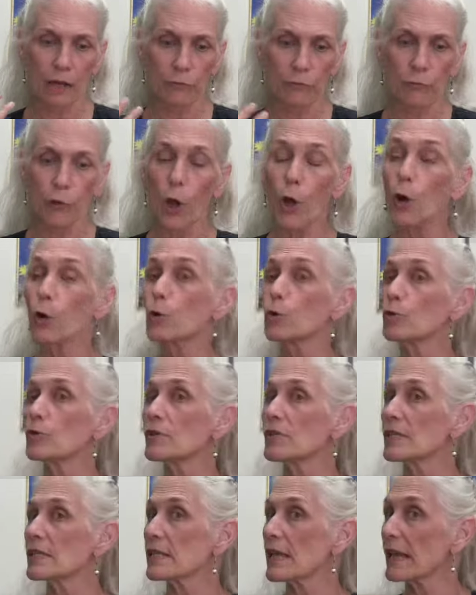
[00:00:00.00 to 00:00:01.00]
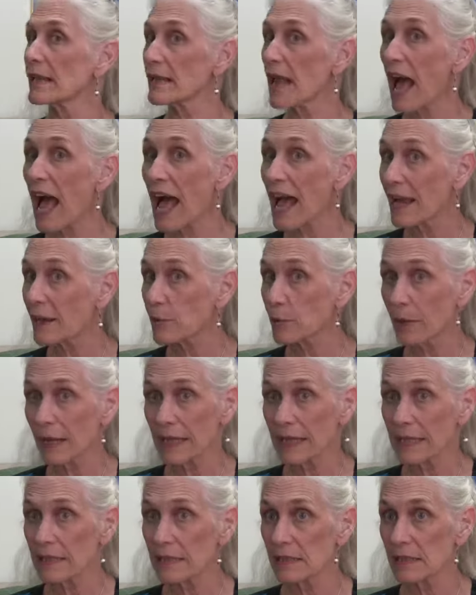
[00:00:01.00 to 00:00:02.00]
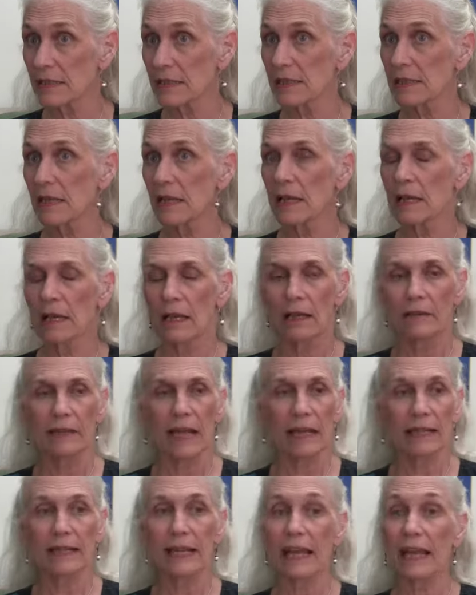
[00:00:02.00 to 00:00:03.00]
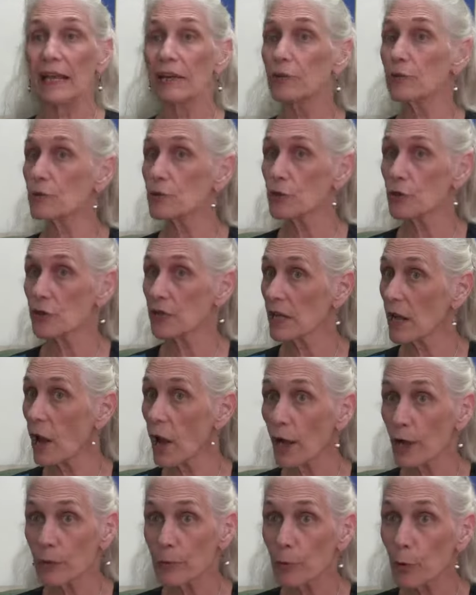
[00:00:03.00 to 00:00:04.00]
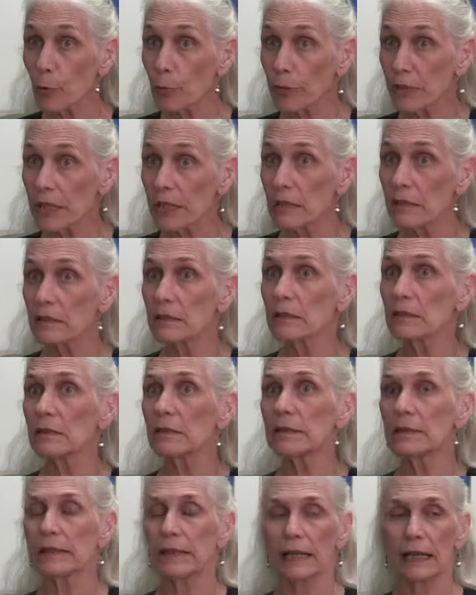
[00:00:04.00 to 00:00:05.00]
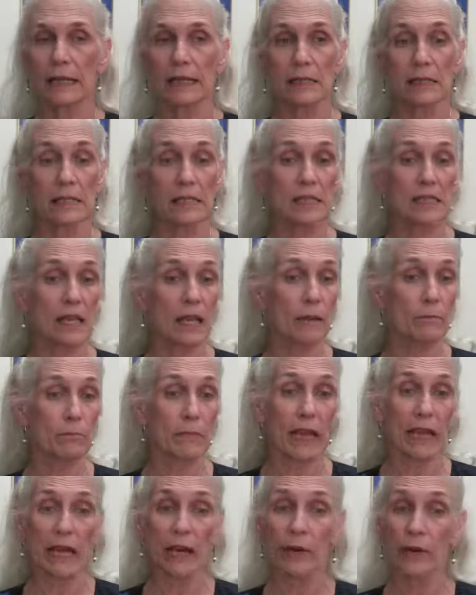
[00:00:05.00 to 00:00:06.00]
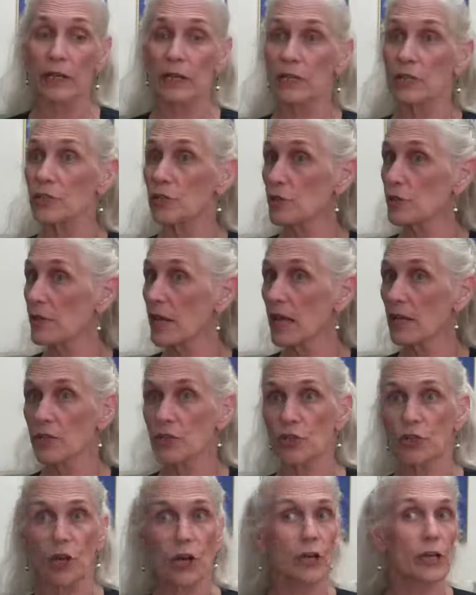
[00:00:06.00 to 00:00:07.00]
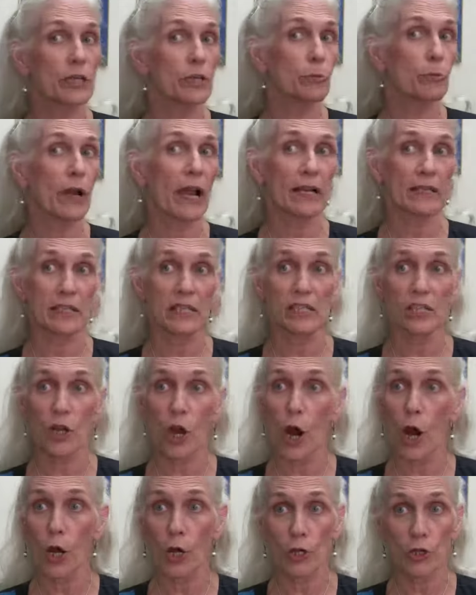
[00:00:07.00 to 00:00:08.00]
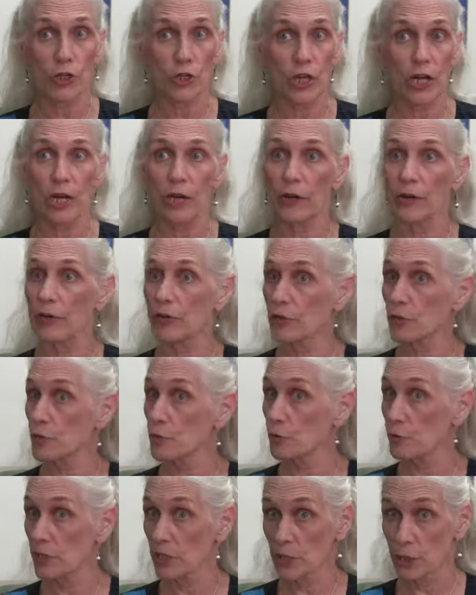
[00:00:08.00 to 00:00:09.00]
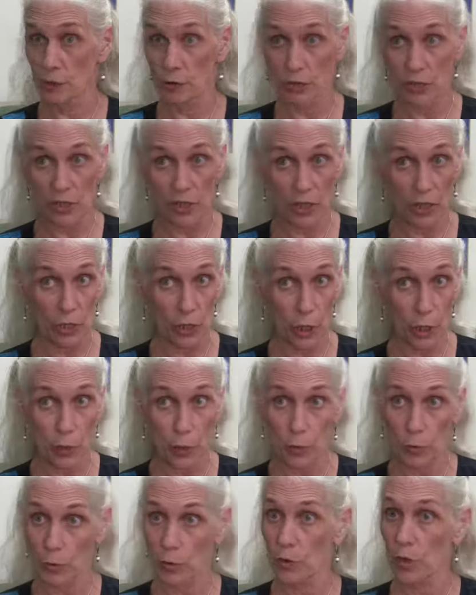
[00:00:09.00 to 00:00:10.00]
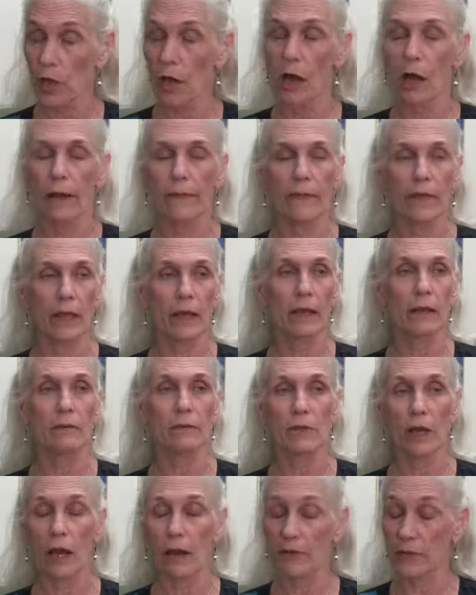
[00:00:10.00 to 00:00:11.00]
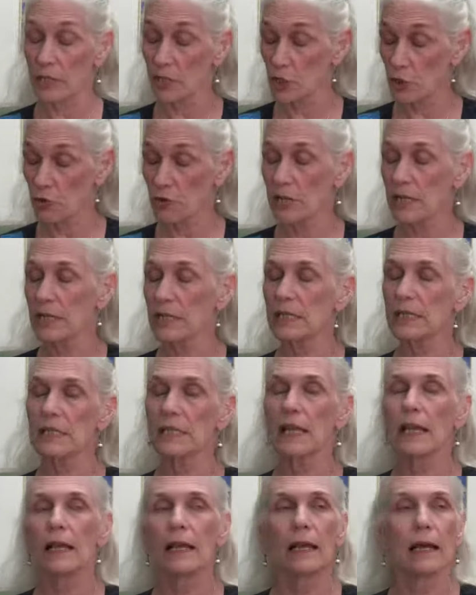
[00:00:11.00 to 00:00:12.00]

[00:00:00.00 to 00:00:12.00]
roads and highways that cater to the automobile, and some areas are now starting to practice car sharing to reduce the load on the streets.